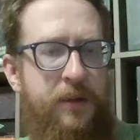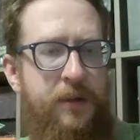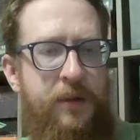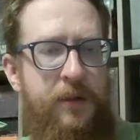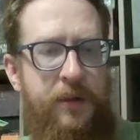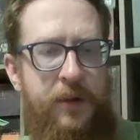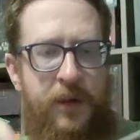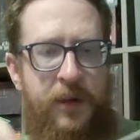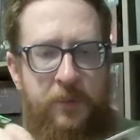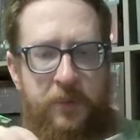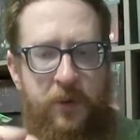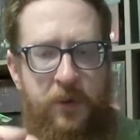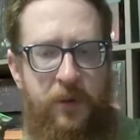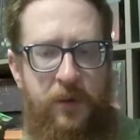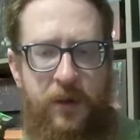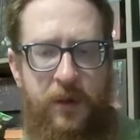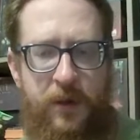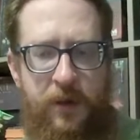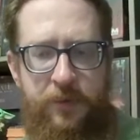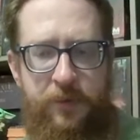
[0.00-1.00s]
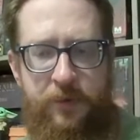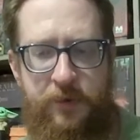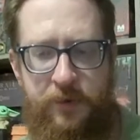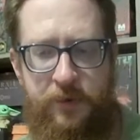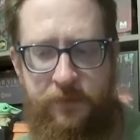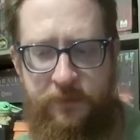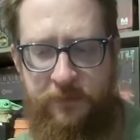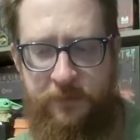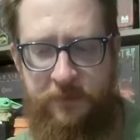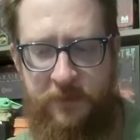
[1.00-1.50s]
Couple other
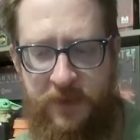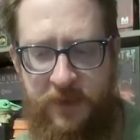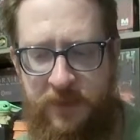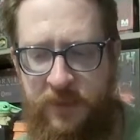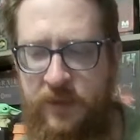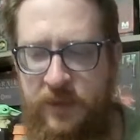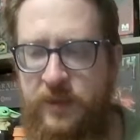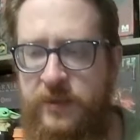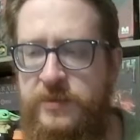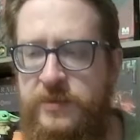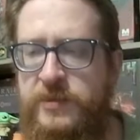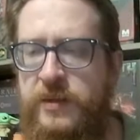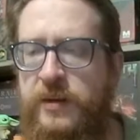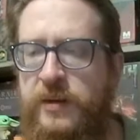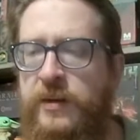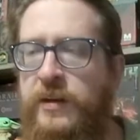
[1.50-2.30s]
free things.